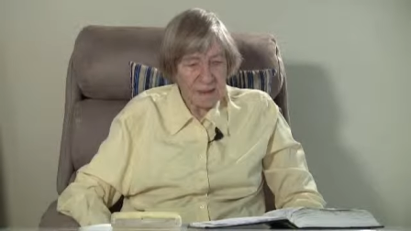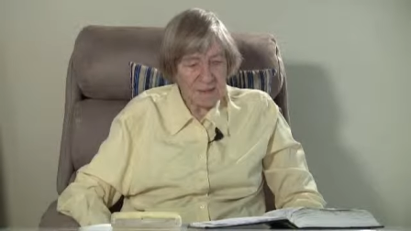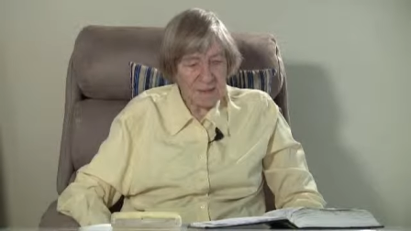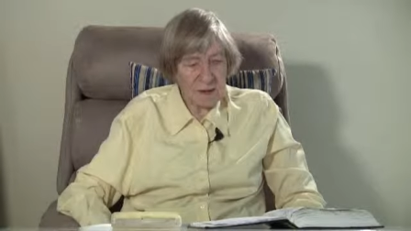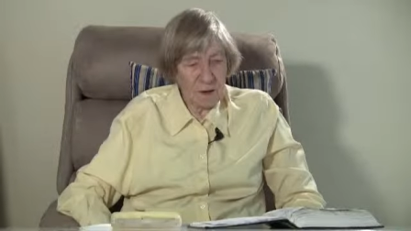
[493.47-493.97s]

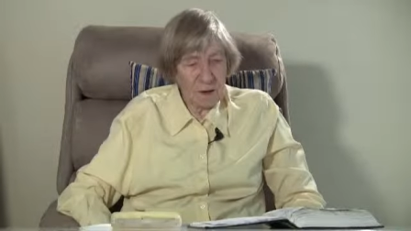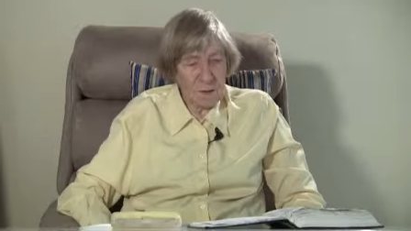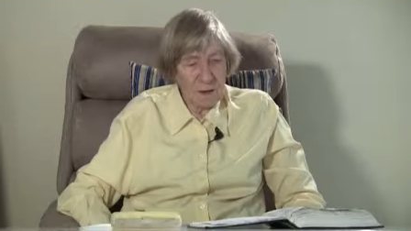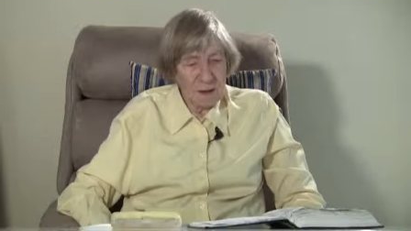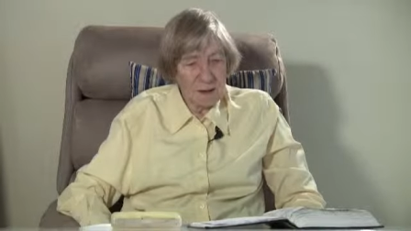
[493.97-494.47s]
And
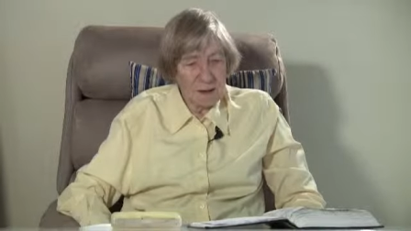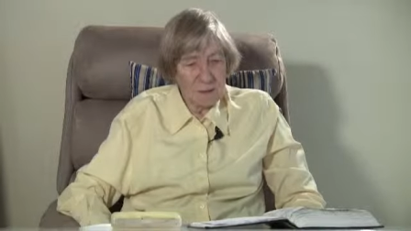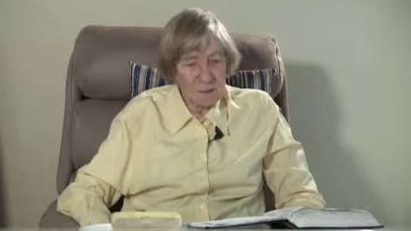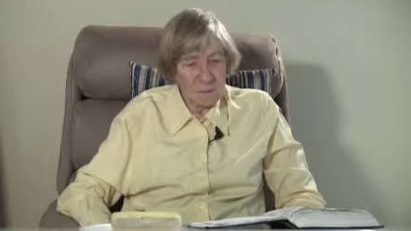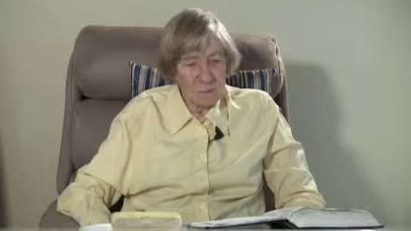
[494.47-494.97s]
so
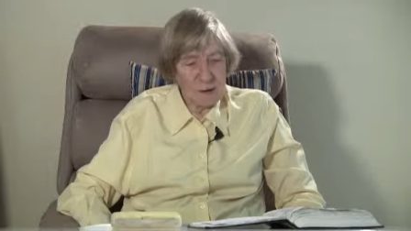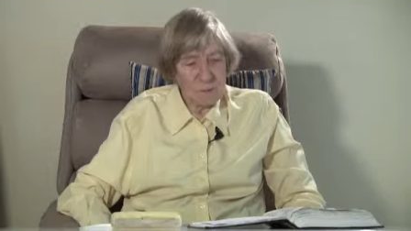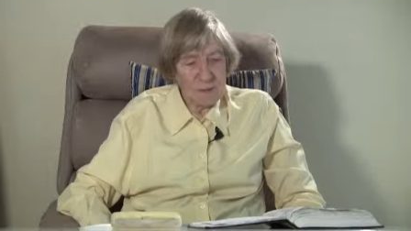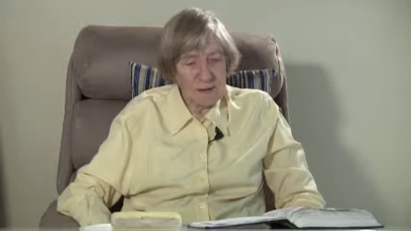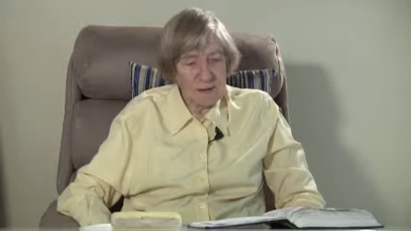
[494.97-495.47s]

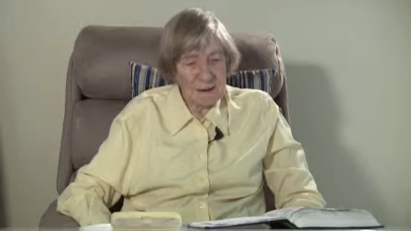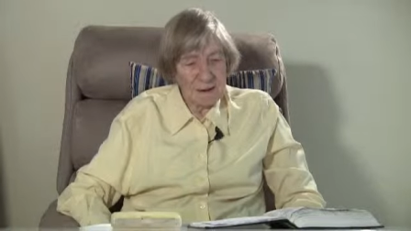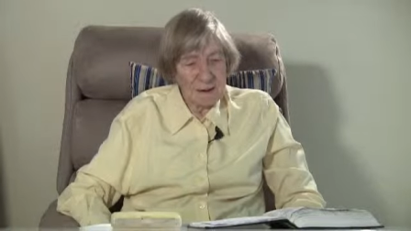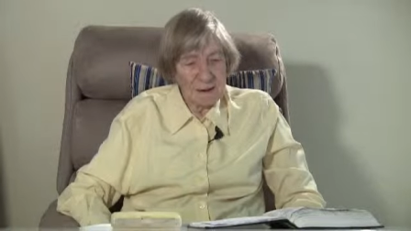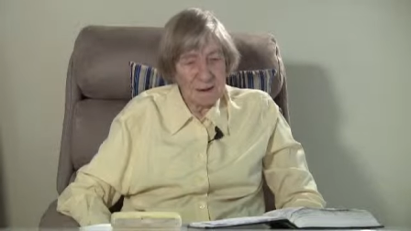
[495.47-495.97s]
when
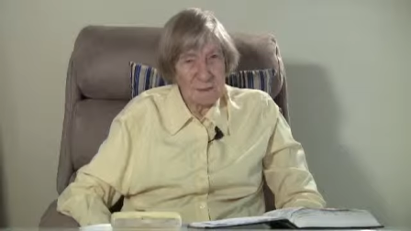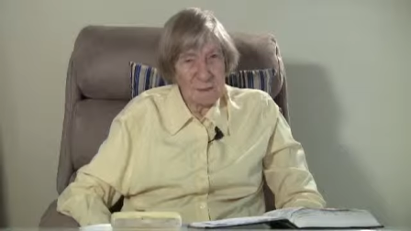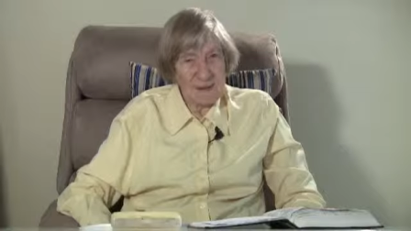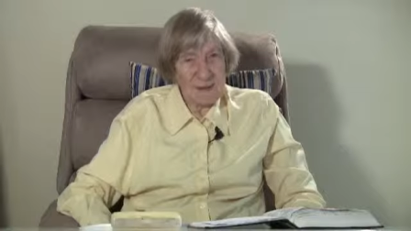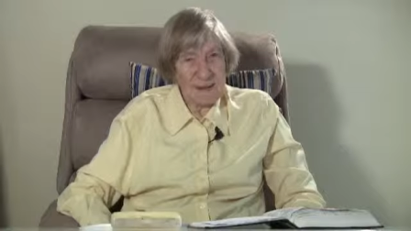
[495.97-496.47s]
we